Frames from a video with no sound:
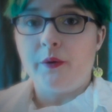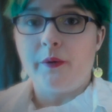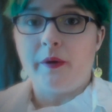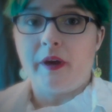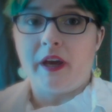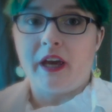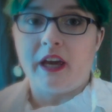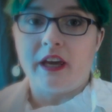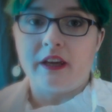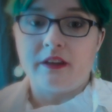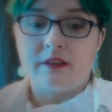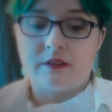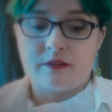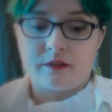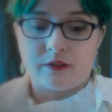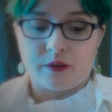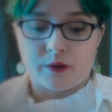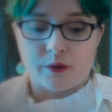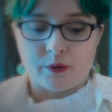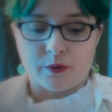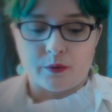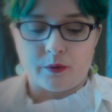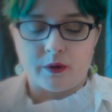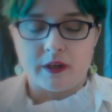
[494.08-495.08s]
Okay,
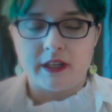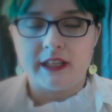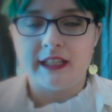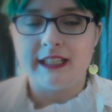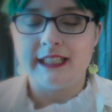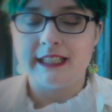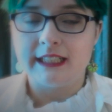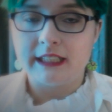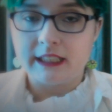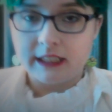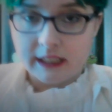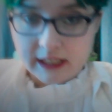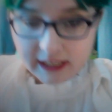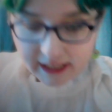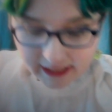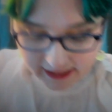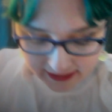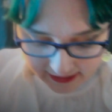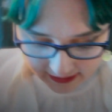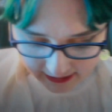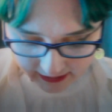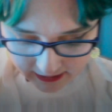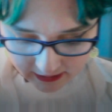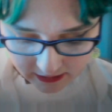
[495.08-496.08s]
so
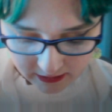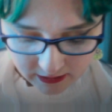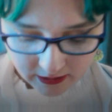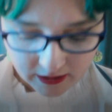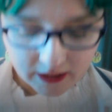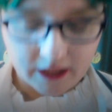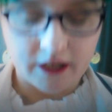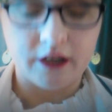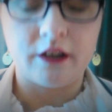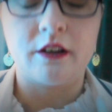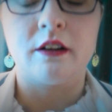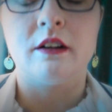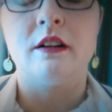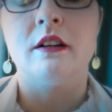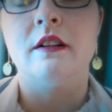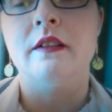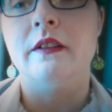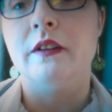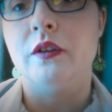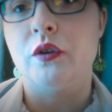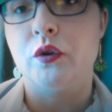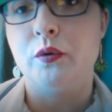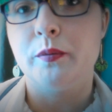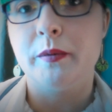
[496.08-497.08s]
I can hear
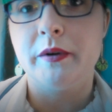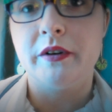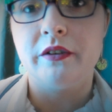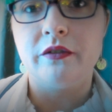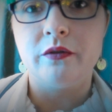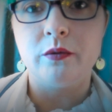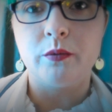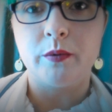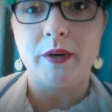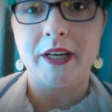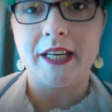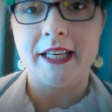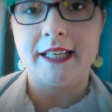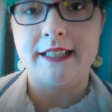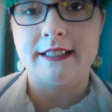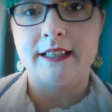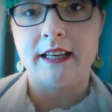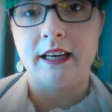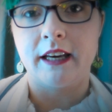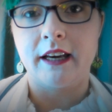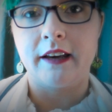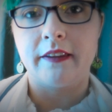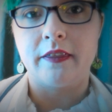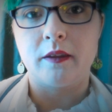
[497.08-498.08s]
a little bit of
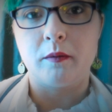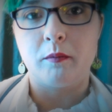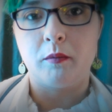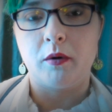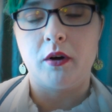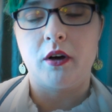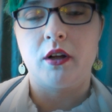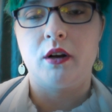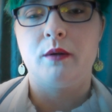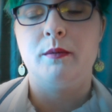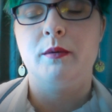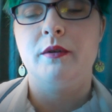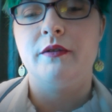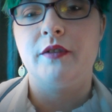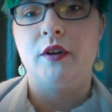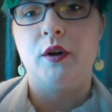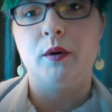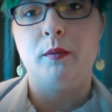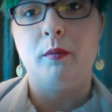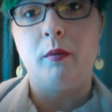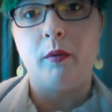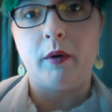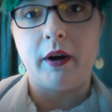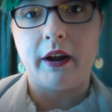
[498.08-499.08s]
wheezing at the bottom of
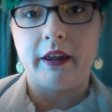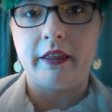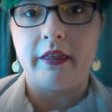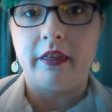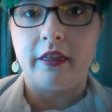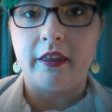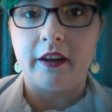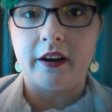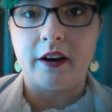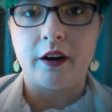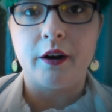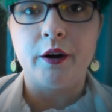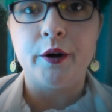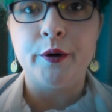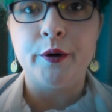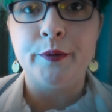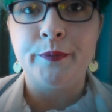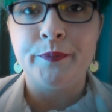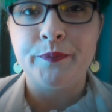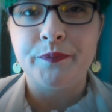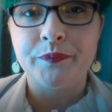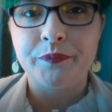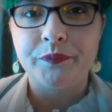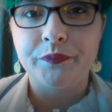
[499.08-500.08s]
your breath there.
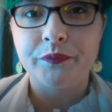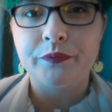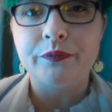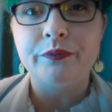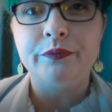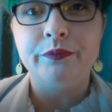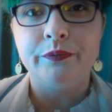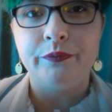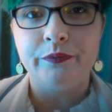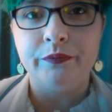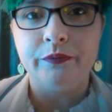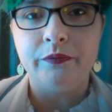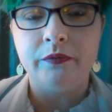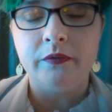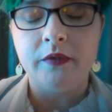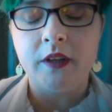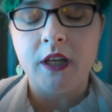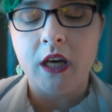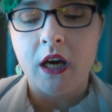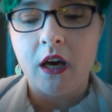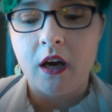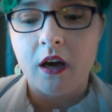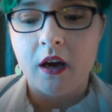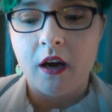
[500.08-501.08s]
Mm -hmm.
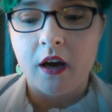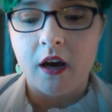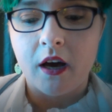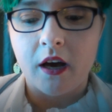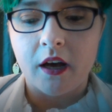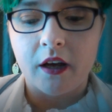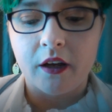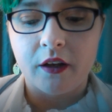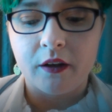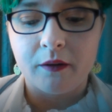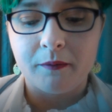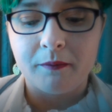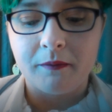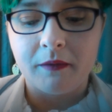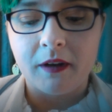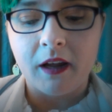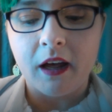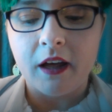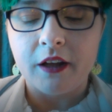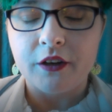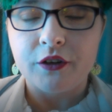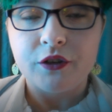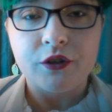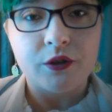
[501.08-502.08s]
um,
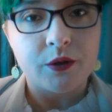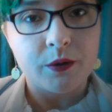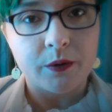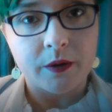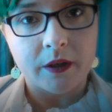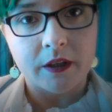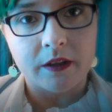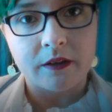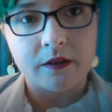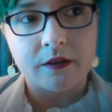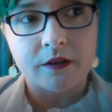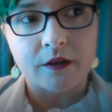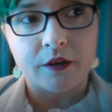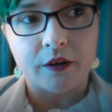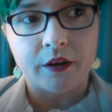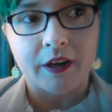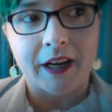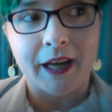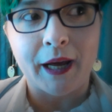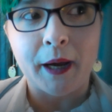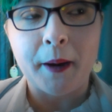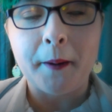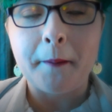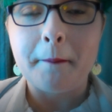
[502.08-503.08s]
not too
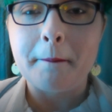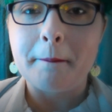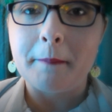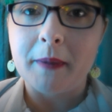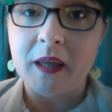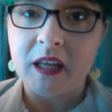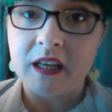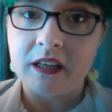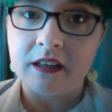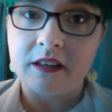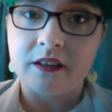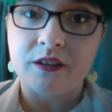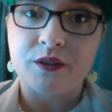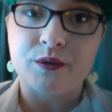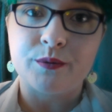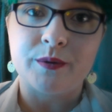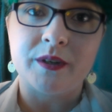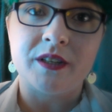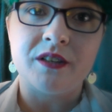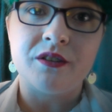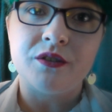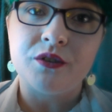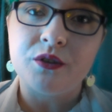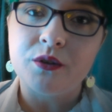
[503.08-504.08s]
concerning, but as
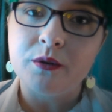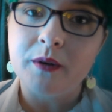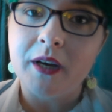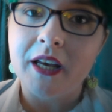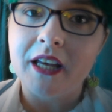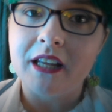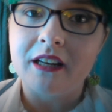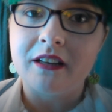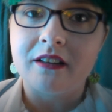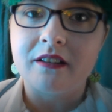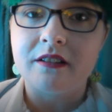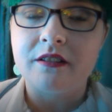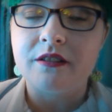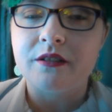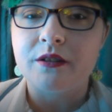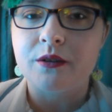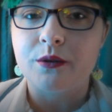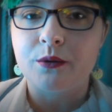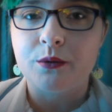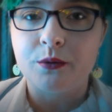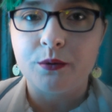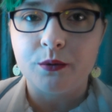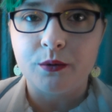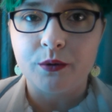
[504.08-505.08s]
we do head into
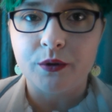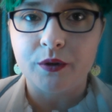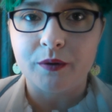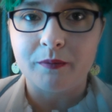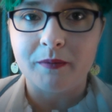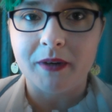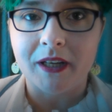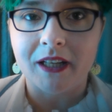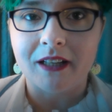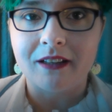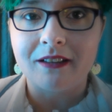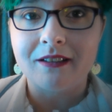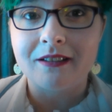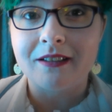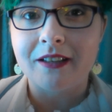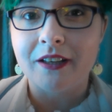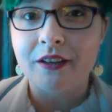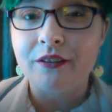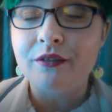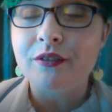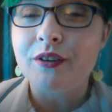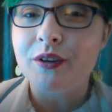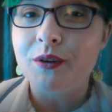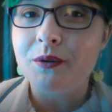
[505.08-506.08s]
the cooler months,
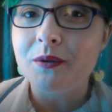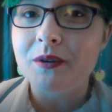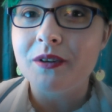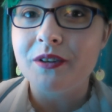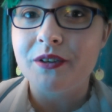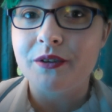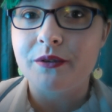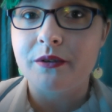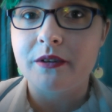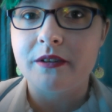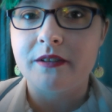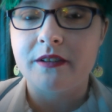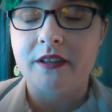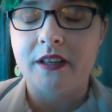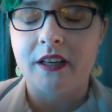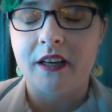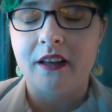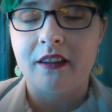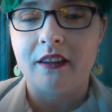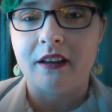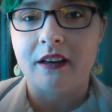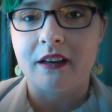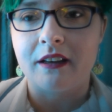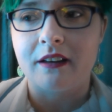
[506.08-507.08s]
if you are
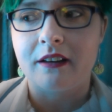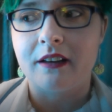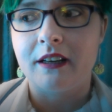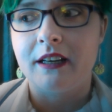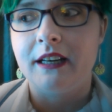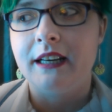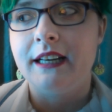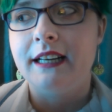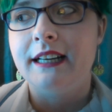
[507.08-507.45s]
noticing that